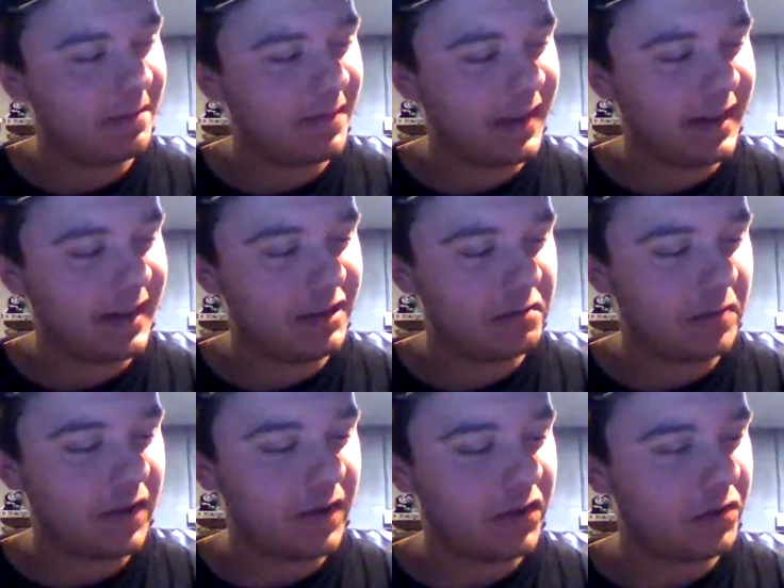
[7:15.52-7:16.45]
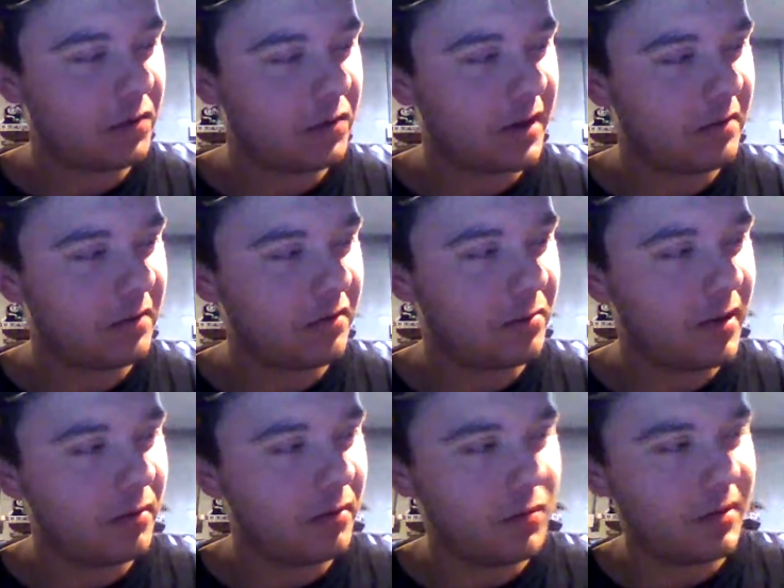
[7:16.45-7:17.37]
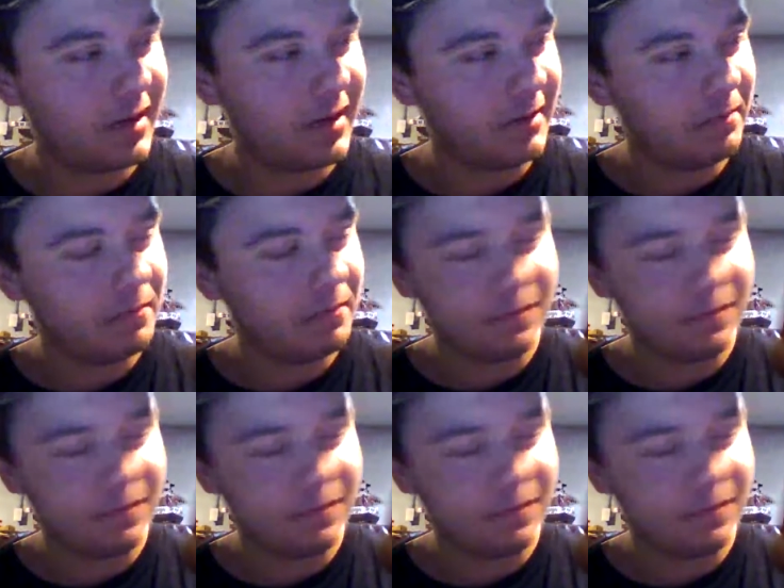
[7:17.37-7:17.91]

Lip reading: He just messes around with people and